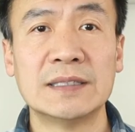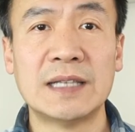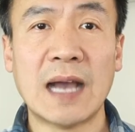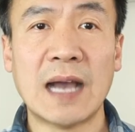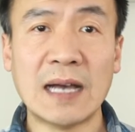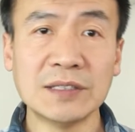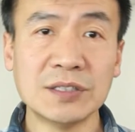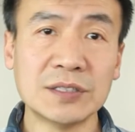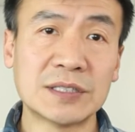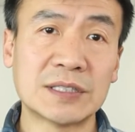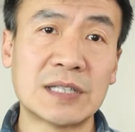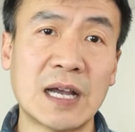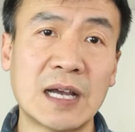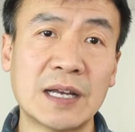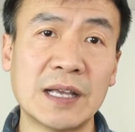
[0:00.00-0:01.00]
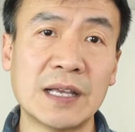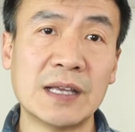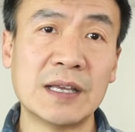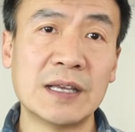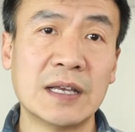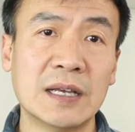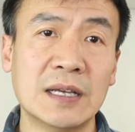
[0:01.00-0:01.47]
The other
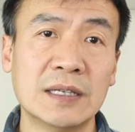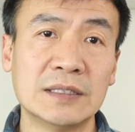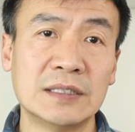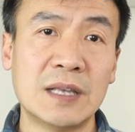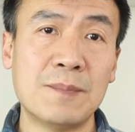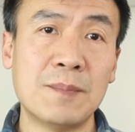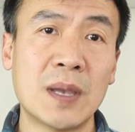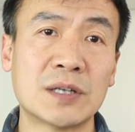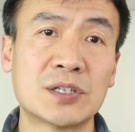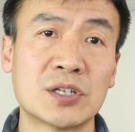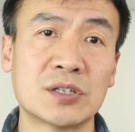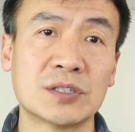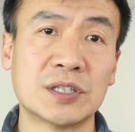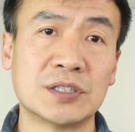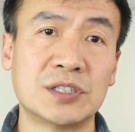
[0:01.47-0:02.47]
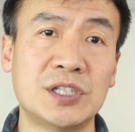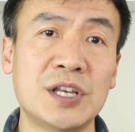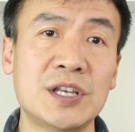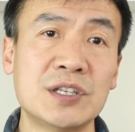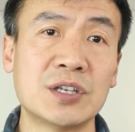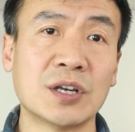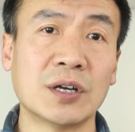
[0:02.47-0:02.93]
study, they measured the
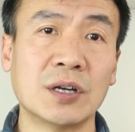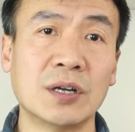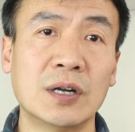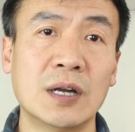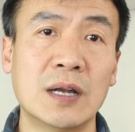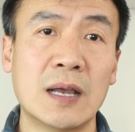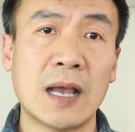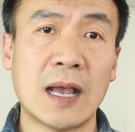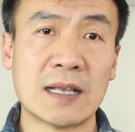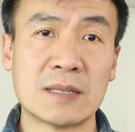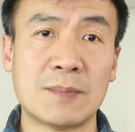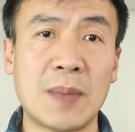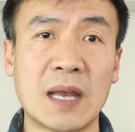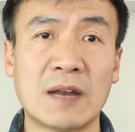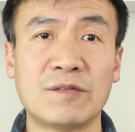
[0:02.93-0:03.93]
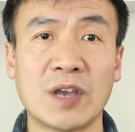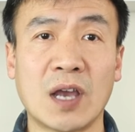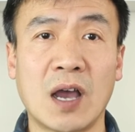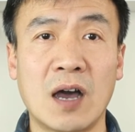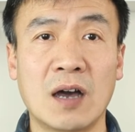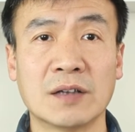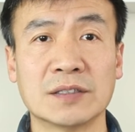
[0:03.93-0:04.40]
ginger as a
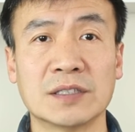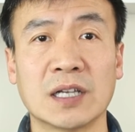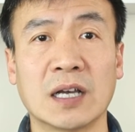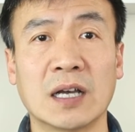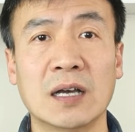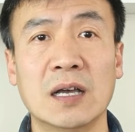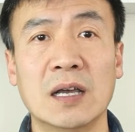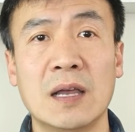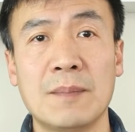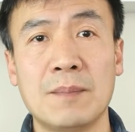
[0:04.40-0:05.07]
benefit on the